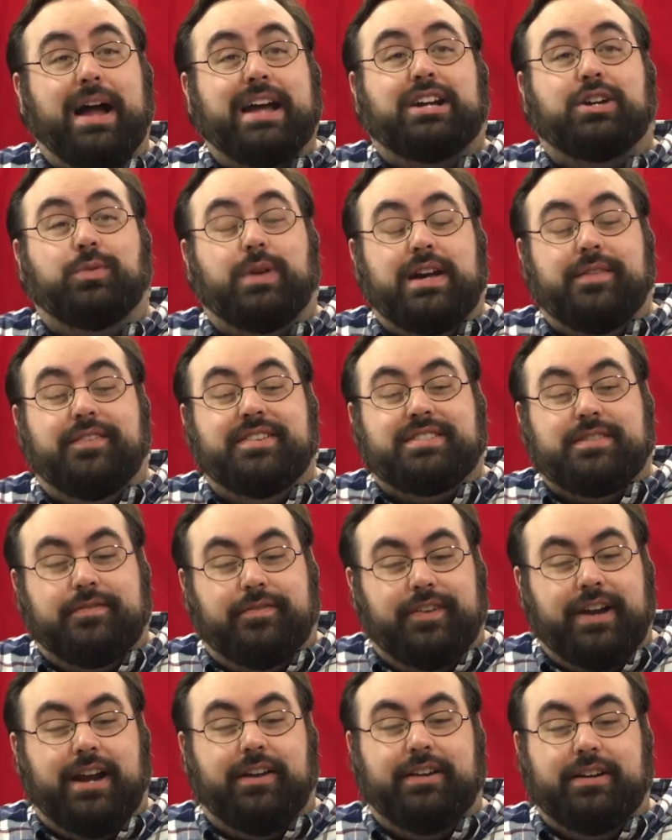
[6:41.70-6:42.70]
A microwave is
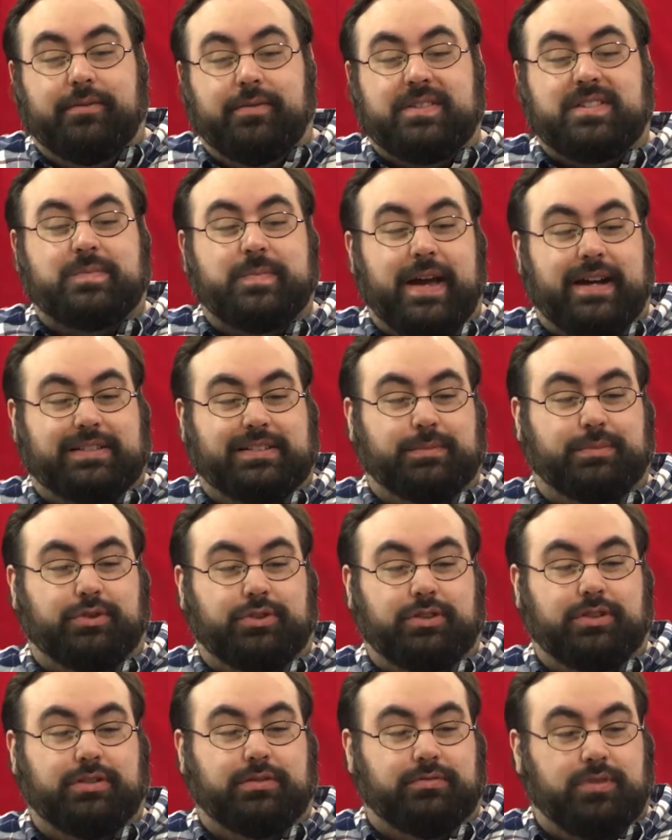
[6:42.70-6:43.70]
a very
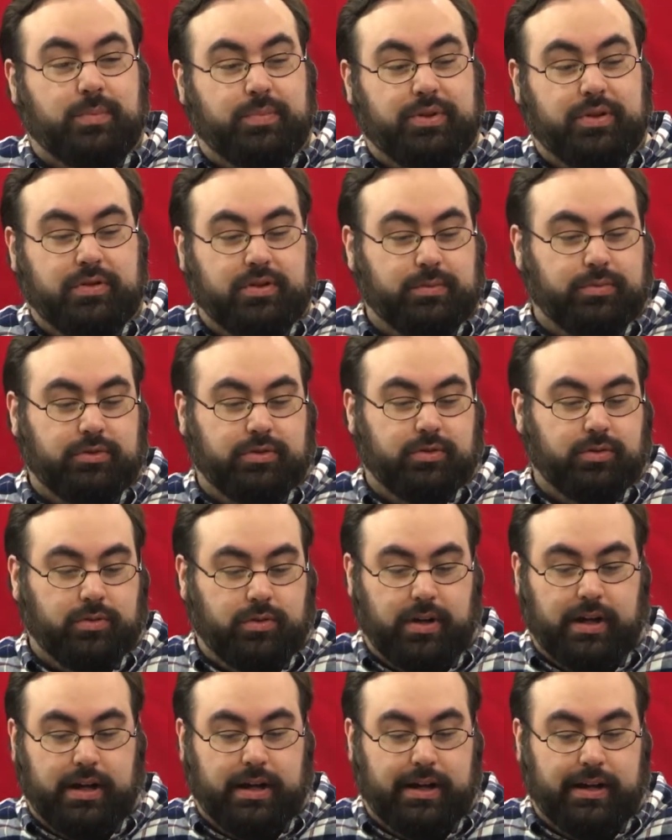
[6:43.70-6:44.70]
respectable,
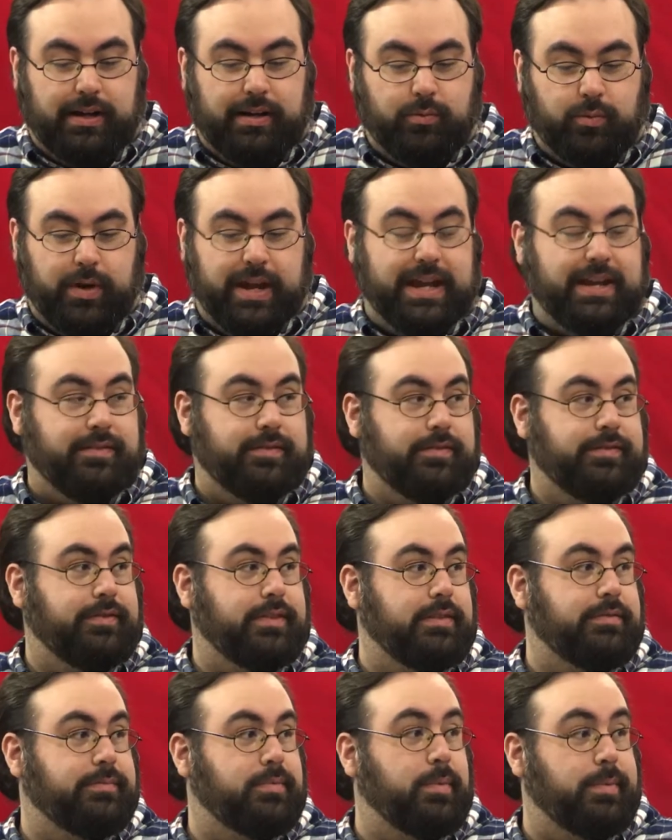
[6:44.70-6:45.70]
reputable uh, way
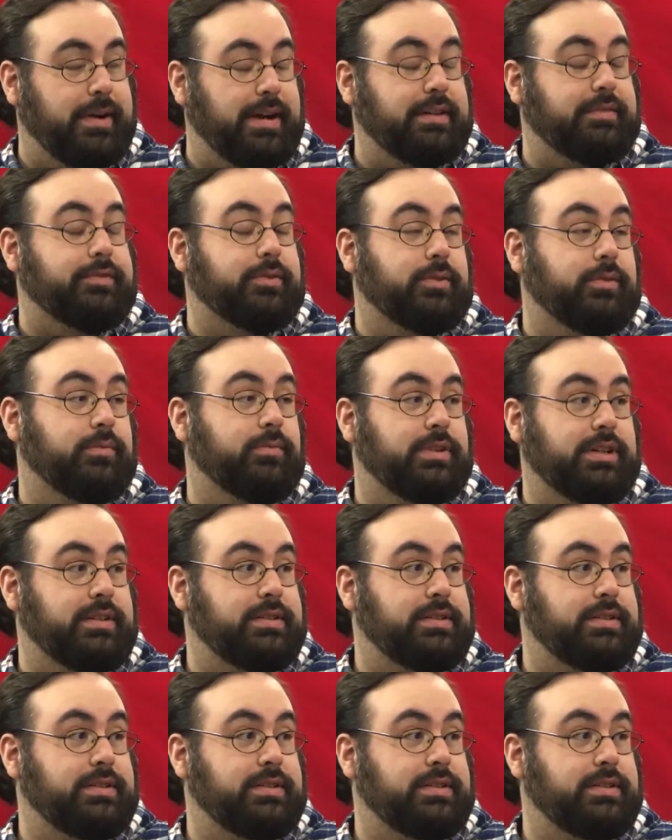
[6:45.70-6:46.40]
of, of preparing food.